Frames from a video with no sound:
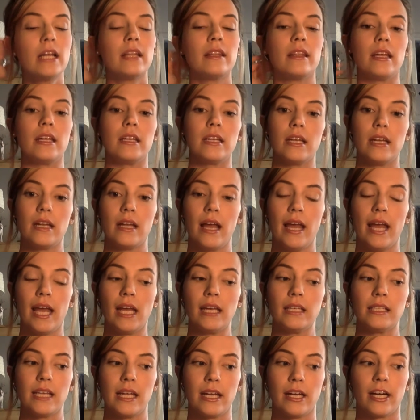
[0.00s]
They did
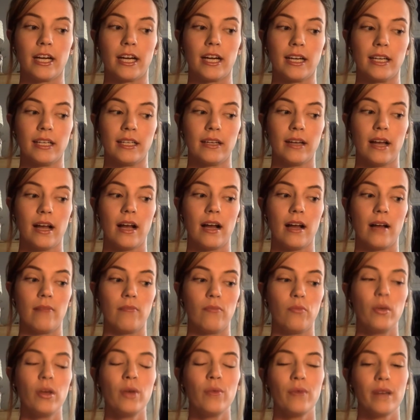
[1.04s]
a dinner.
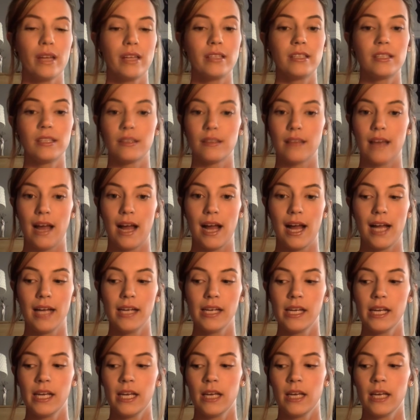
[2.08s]
We went to that.